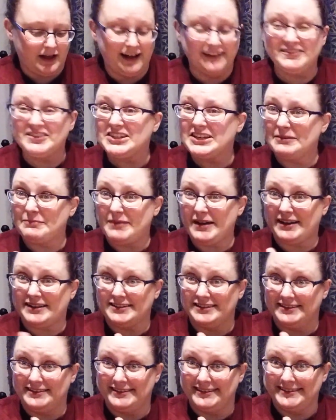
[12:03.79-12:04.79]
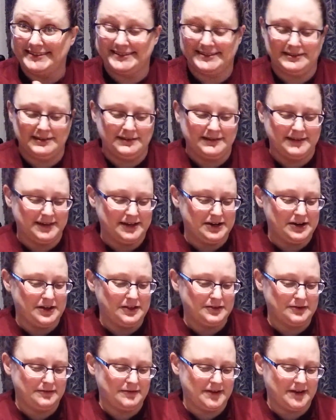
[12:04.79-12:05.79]
To get back to this in
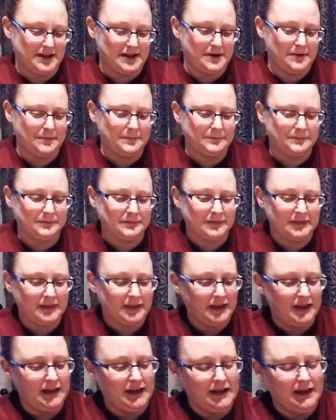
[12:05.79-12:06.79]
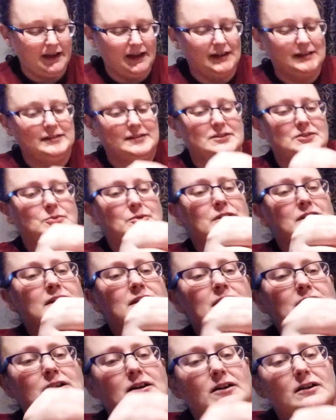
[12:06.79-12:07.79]
another video. And this one
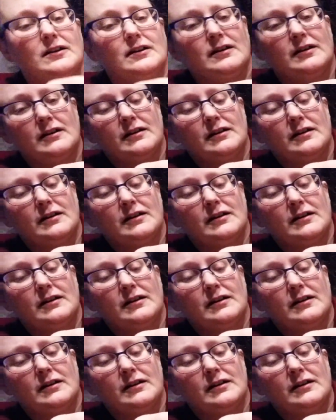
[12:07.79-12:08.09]
here,